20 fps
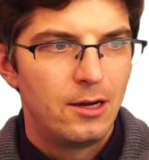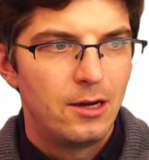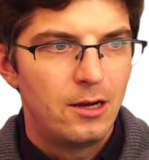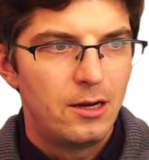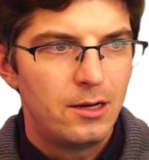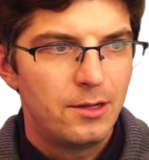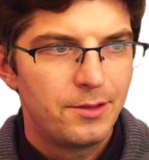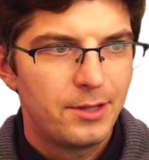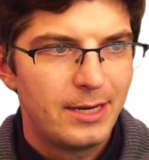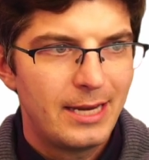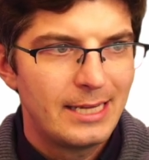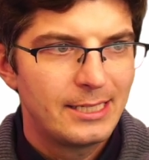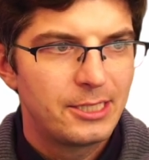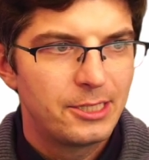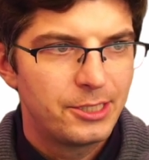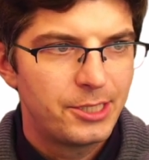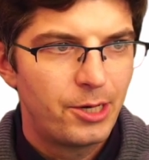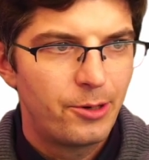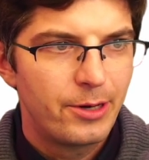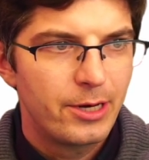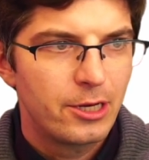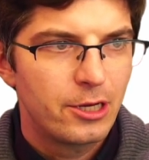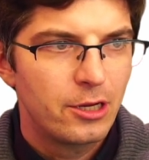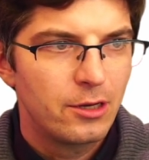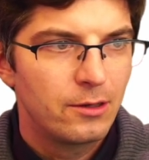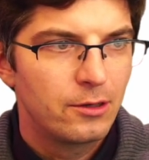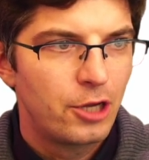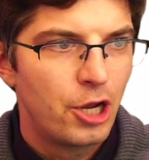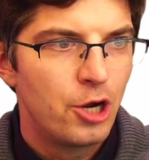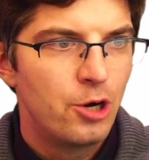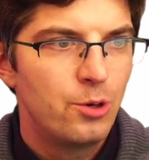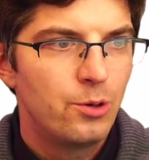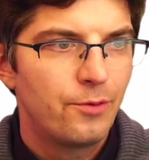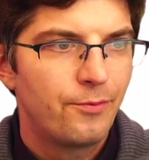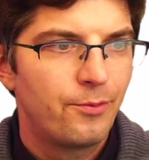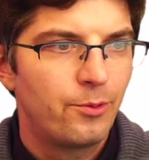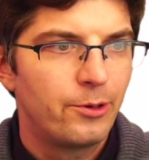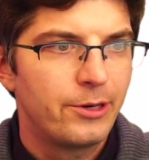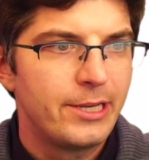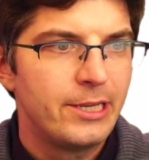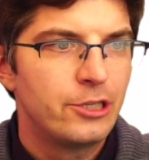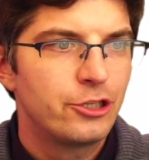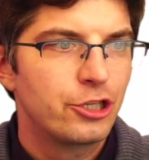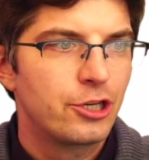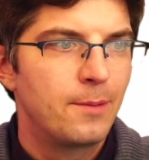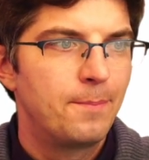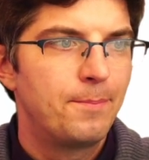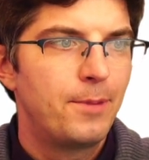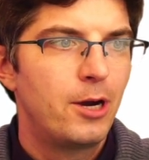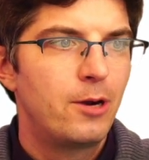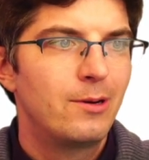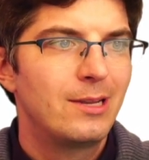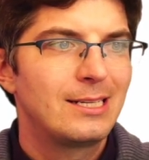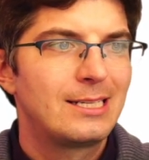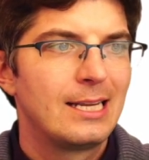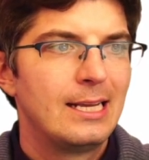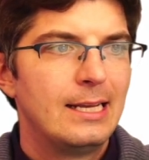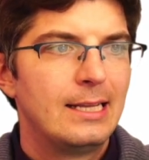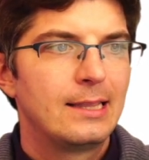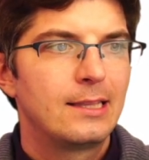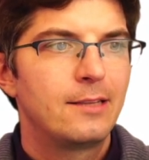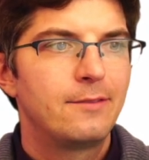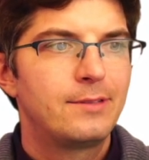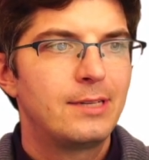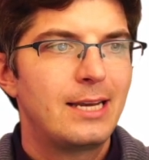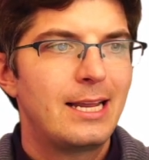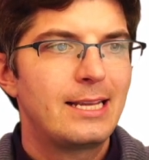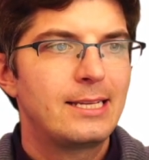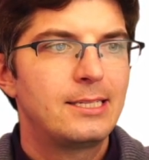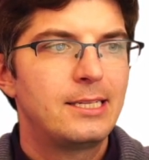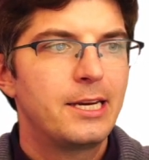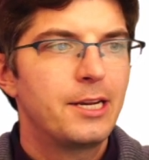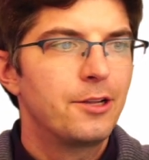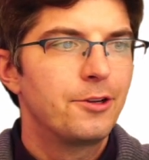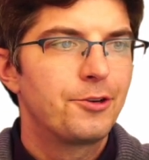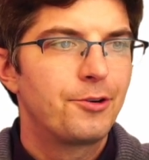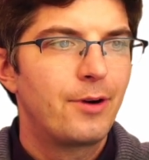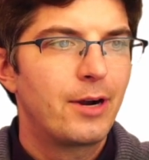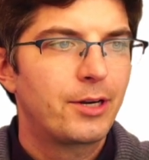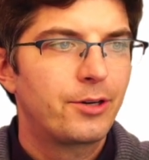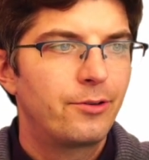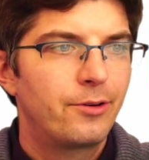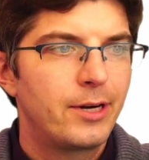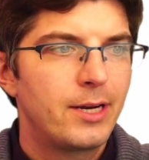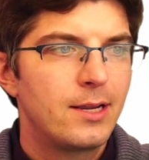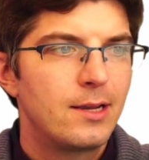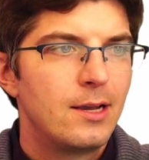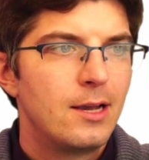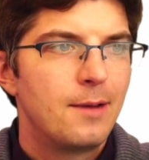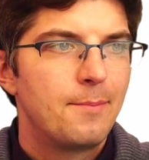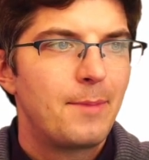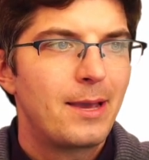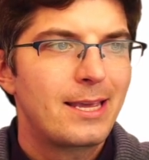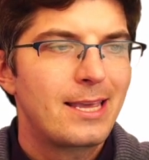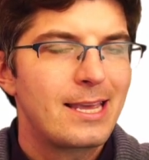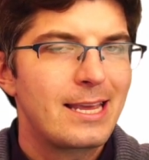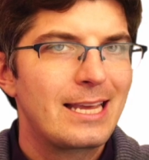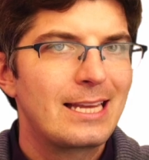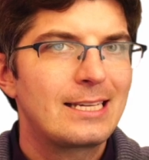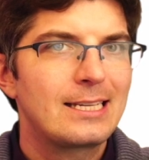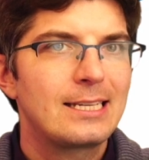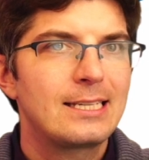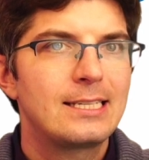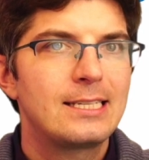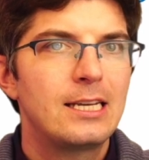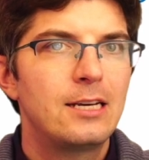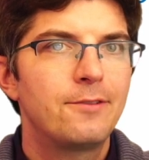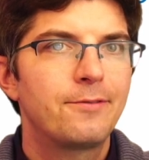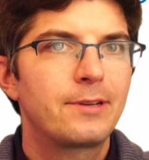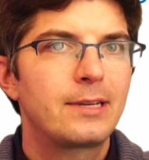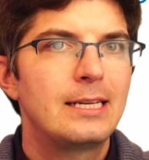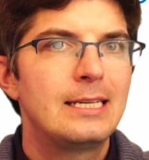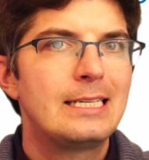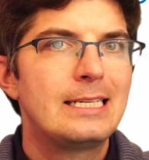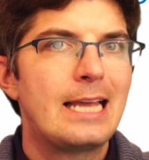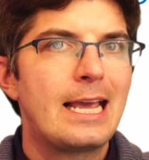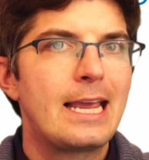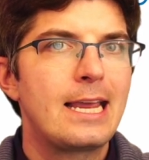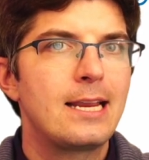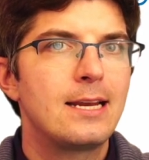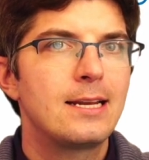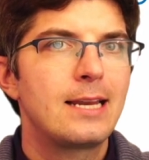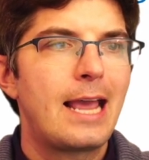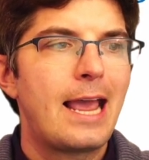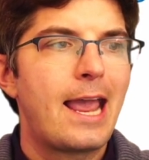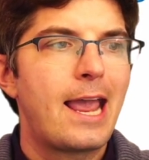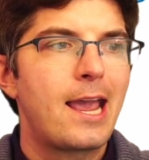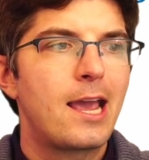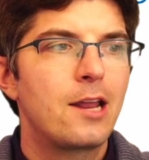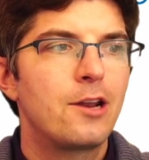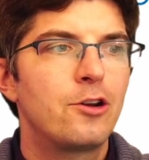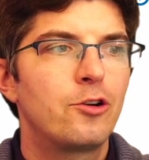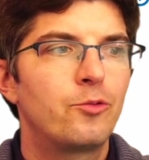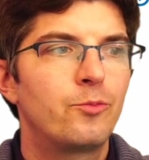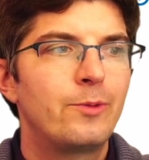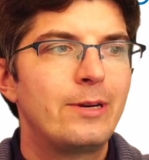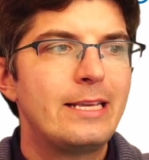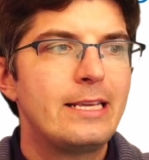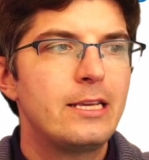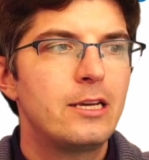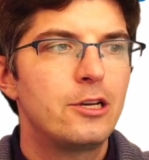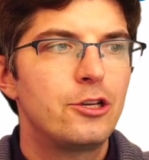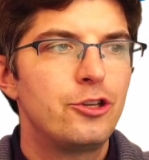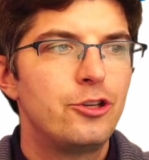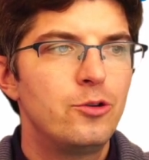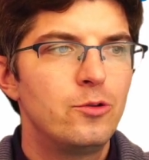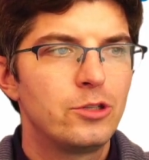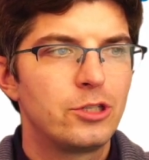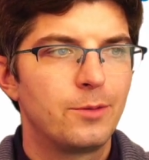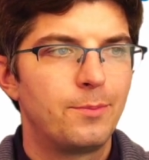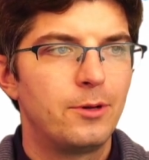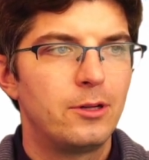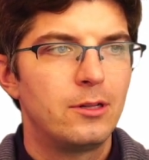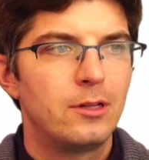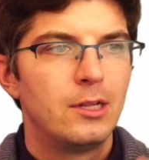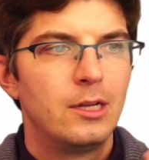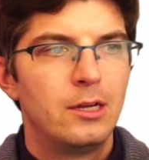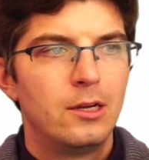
All the necessary code for each component lives in a single directory making it self-contained and reusable.